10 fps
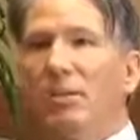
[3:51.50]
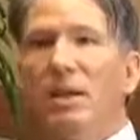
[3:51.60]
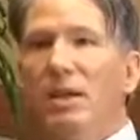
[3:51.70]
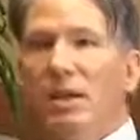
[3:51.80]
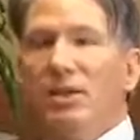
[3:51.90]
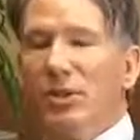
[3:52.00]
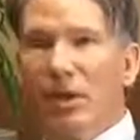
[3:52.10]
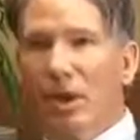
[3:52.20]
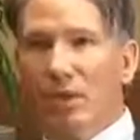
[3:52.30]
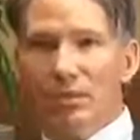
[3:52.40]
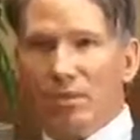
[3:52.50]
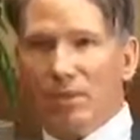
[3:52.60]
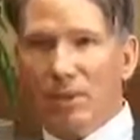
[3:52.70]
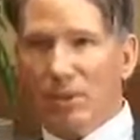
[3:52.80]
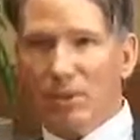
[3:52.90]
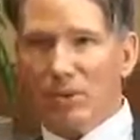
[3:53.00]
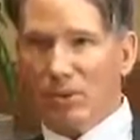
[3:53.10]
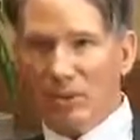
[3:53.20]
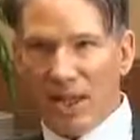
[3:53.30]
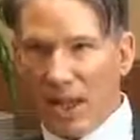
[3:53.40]
We need your help because
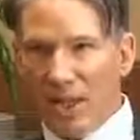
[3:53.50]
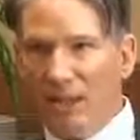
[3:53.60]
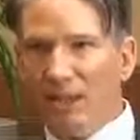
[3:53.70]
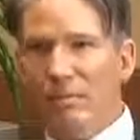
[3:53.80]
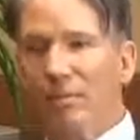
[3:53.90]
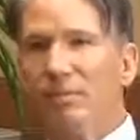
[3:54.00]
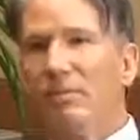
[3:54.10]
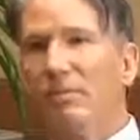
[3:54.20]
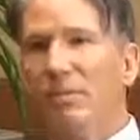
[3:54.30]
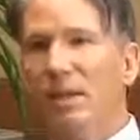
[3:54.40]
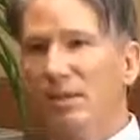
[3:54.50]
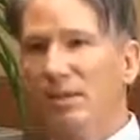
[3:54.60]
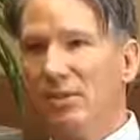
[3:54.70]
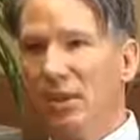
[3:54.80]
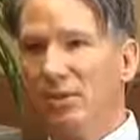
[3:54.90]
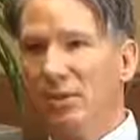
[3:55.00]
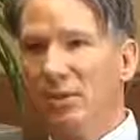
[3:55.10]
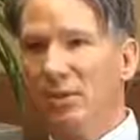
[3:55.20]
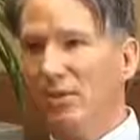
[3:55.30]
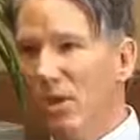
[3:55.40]
we're dying in this country
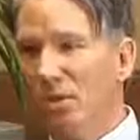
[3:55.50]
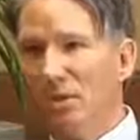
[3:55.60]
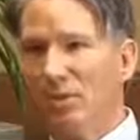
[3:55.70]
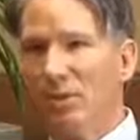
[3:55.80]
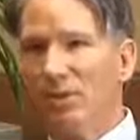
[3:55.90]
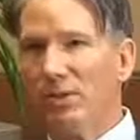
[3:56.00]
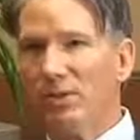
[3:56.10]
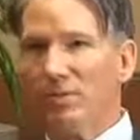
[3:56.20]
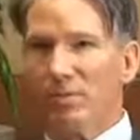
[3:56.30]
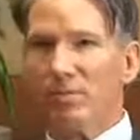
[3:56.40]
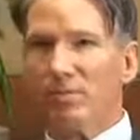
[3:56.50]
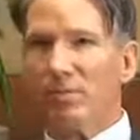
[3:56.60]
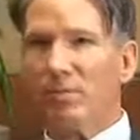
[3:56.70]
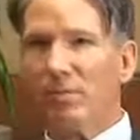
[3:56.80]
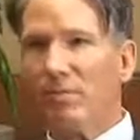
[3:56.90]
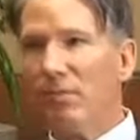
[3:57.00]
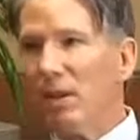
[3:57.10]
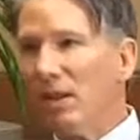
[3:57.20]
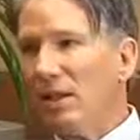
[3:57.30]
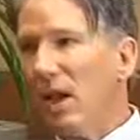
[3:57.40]
for no good reason.
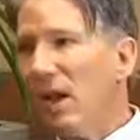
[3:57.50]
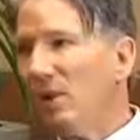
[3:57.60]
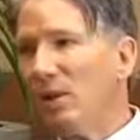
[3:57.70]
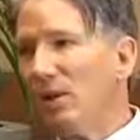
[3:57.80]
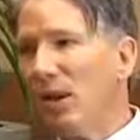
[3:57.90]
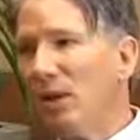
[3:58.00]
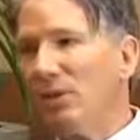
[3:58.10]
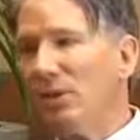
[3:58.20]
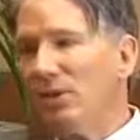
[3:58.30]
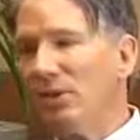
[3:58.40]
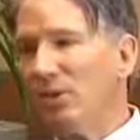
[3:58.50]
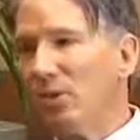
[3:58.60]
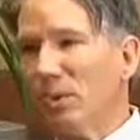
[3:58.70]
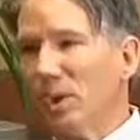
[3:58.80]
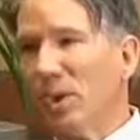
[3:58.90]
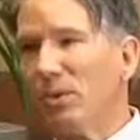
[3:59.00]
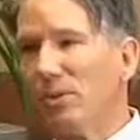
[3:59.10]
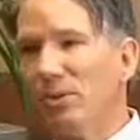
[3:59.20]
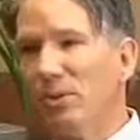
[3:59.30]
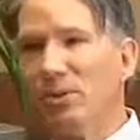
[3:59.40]
And the irony of ironies is that we know the
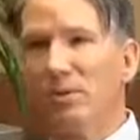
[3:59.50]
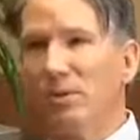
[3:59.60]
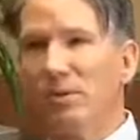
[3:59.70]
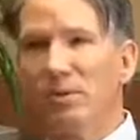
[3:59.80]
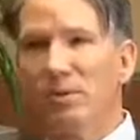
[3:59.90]
solution.